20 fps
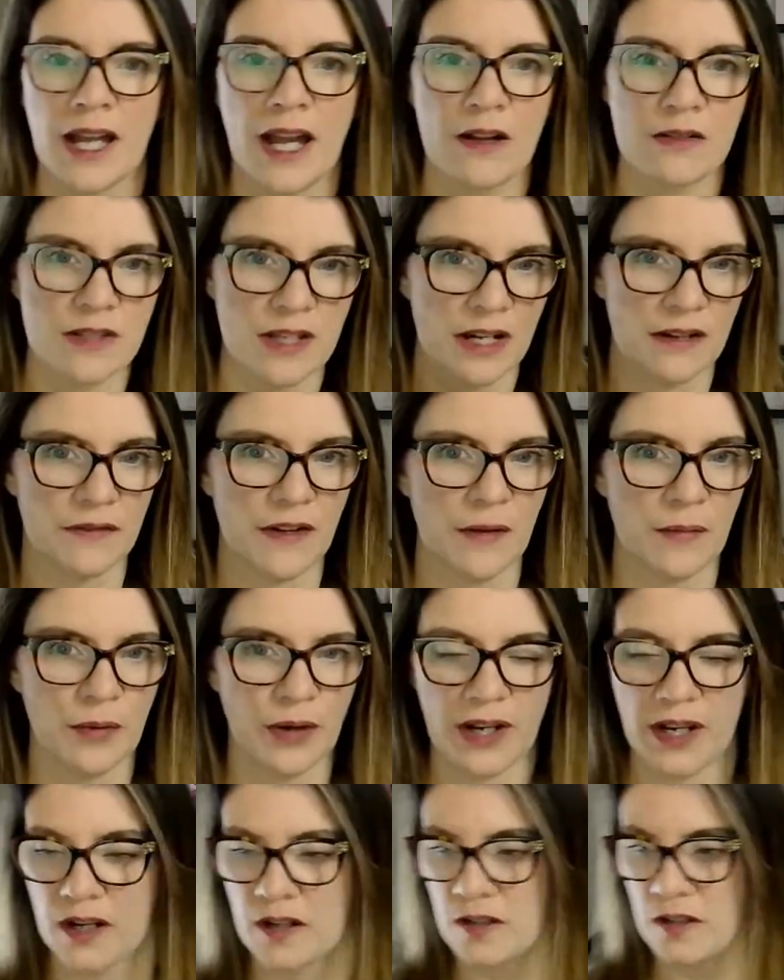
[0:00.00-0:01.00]
Outside of our
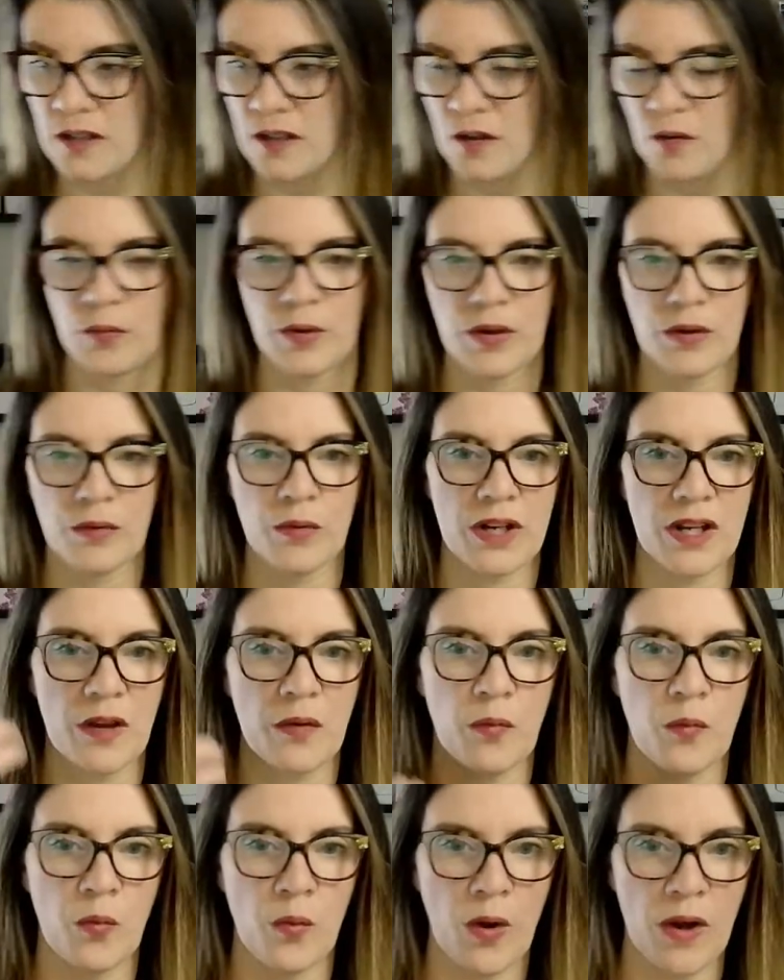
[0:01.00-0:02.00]
brand, we work
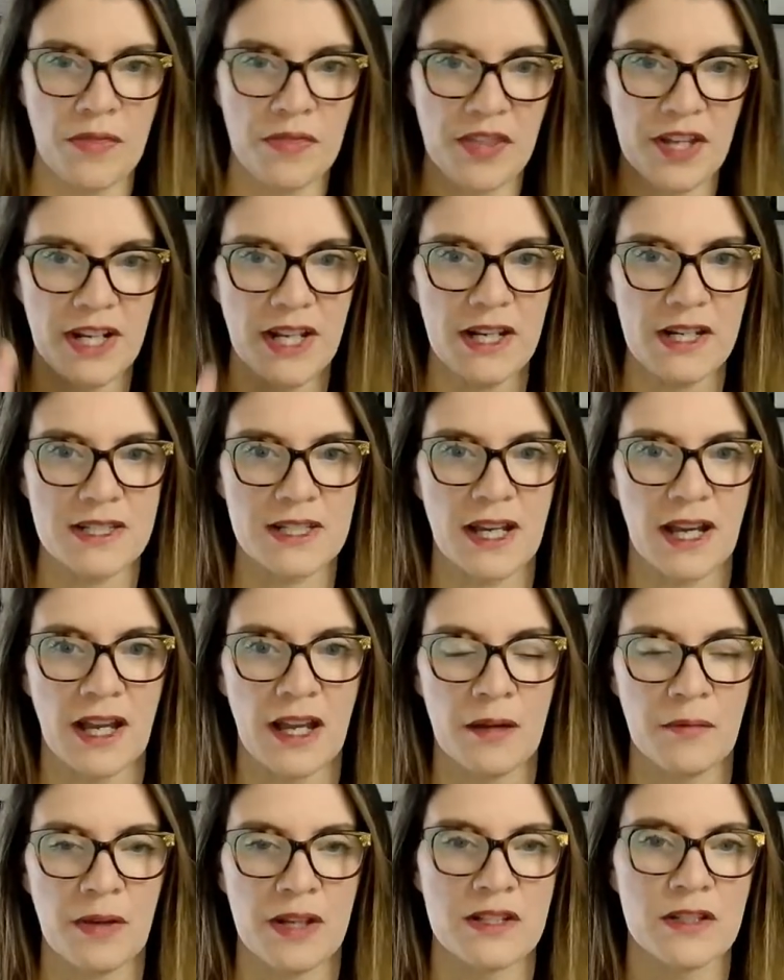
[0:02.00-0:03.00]
on one thing at a
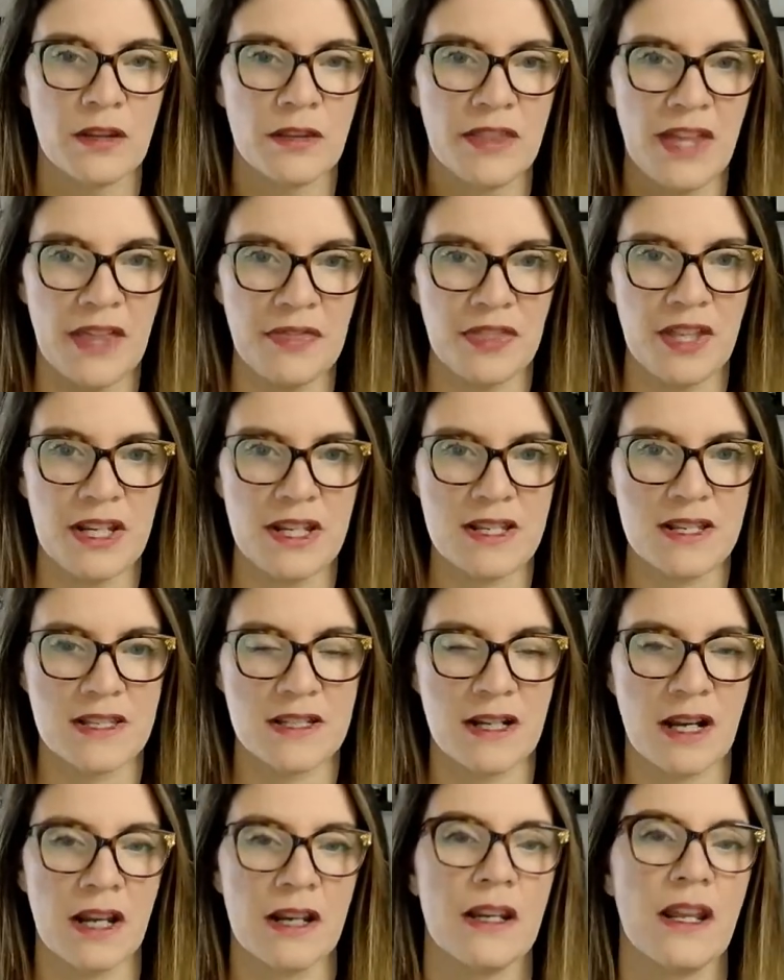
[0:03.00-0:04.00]
time until that thing is
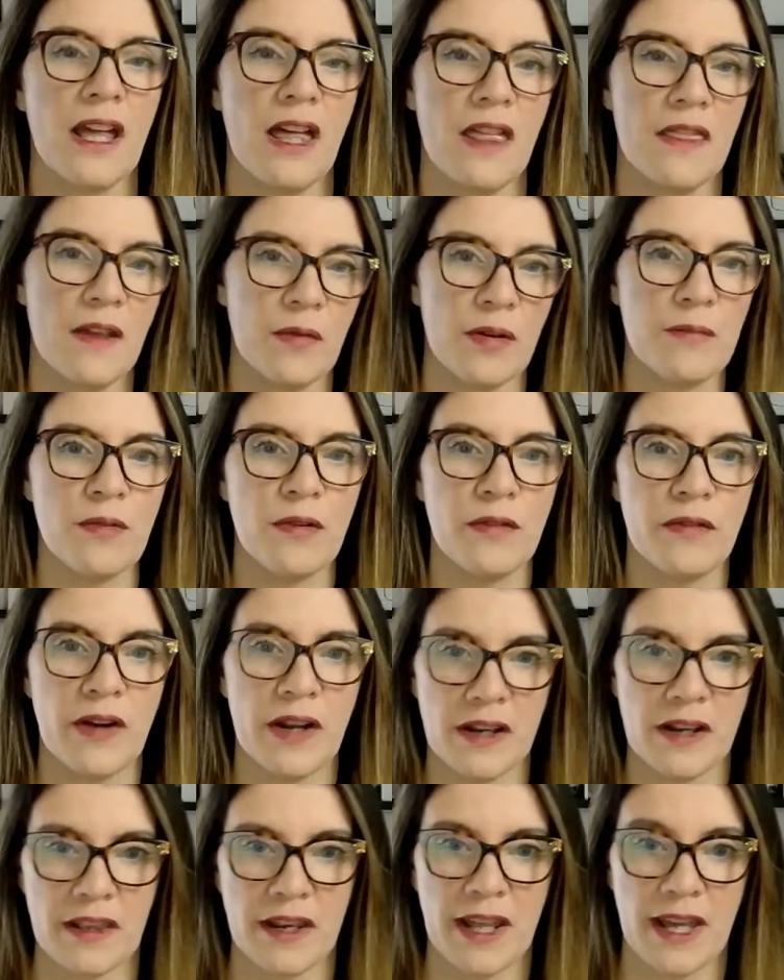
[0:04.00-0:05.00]
done, and then we move
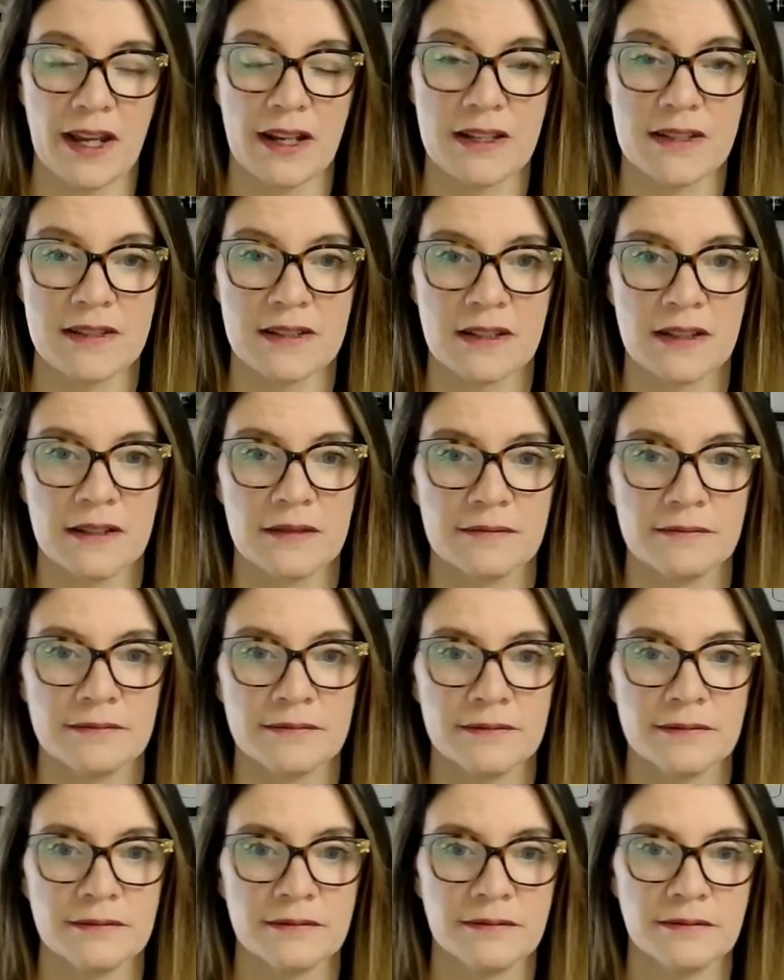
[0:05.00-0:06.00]
on to the next.
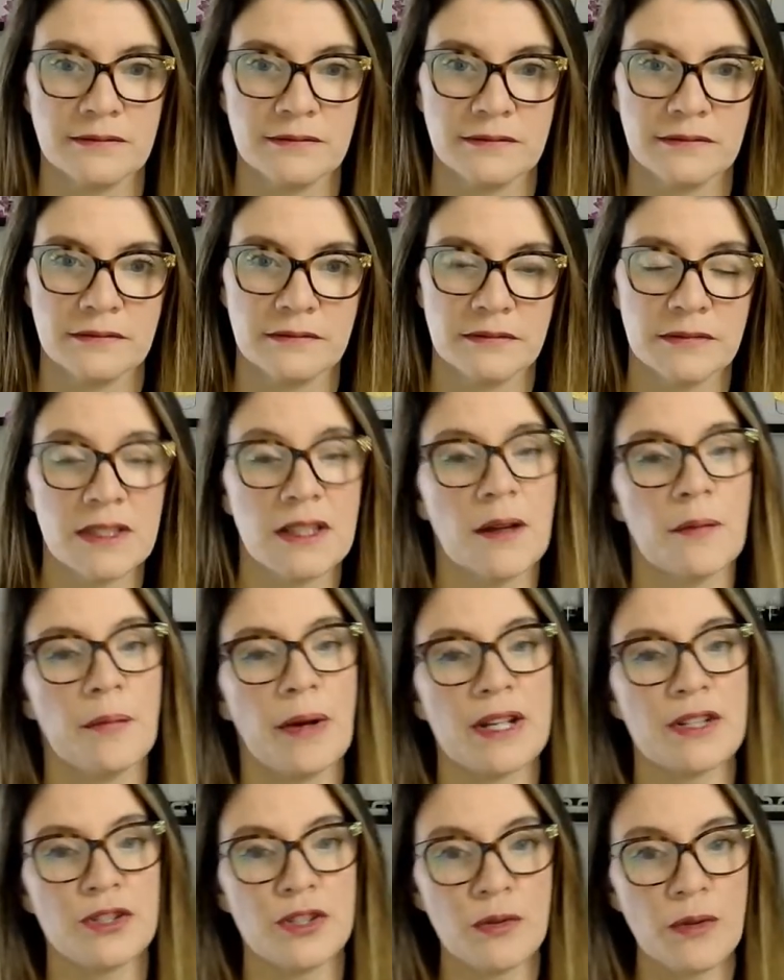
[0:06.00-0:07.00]

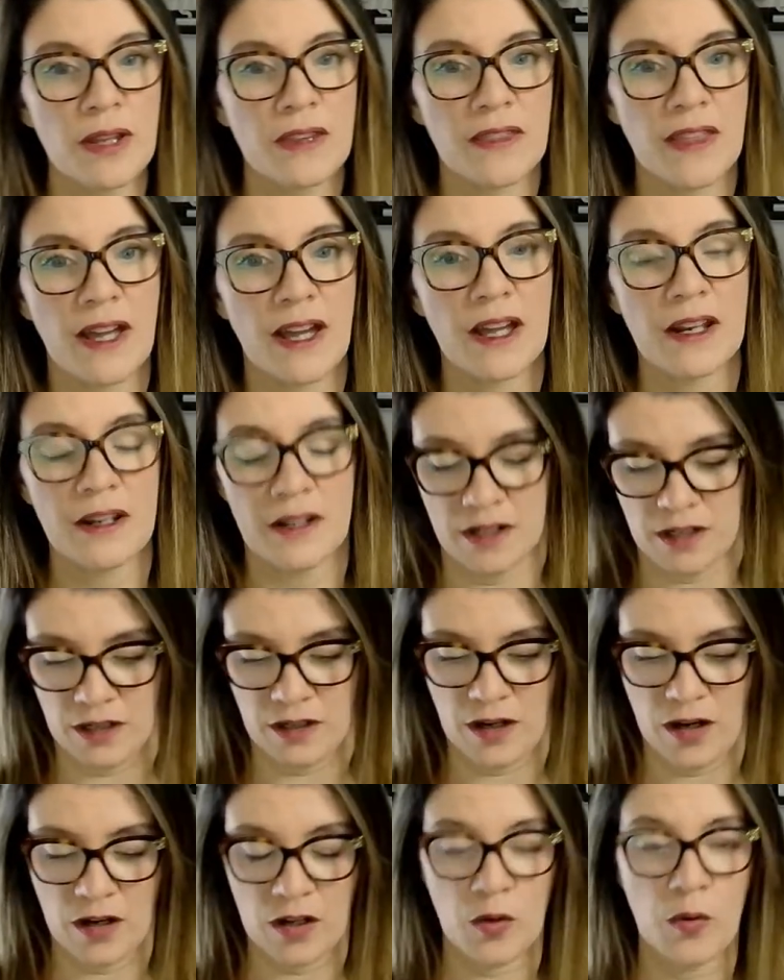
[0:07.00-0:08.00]
By doing that,
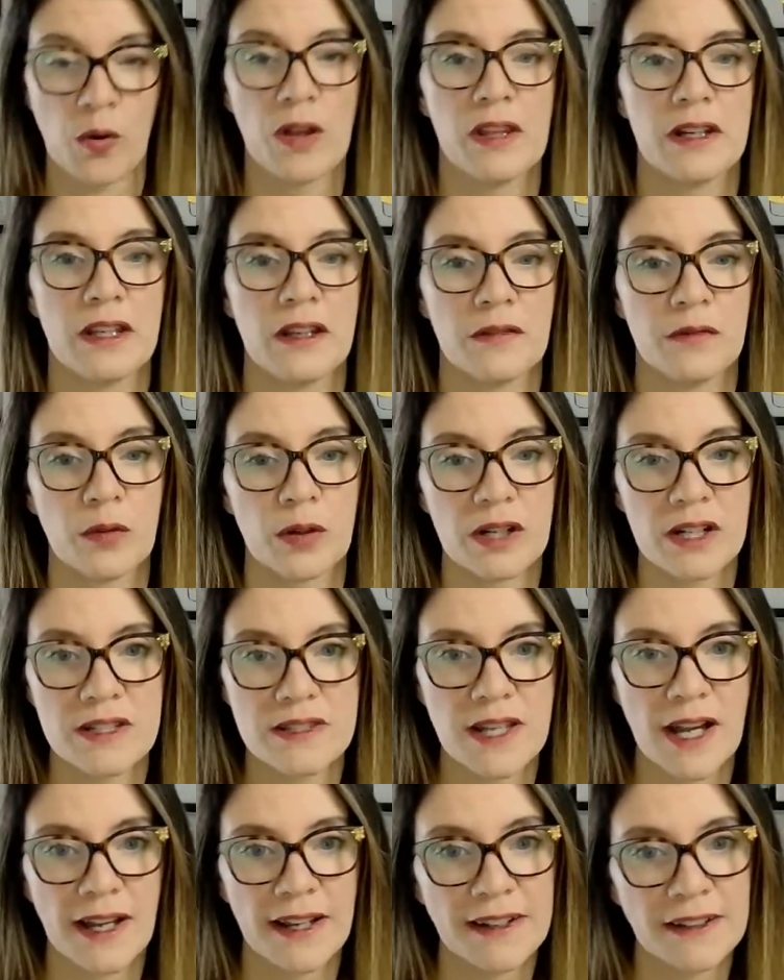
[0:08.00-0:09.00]
our quality of work
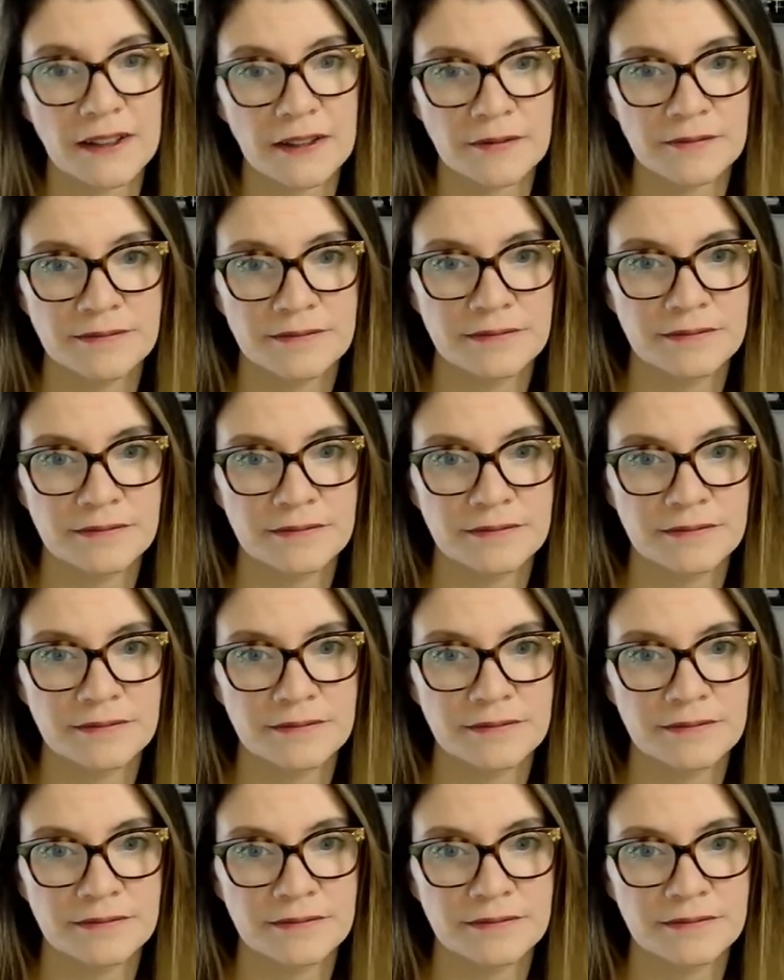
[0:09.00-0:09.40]
is higher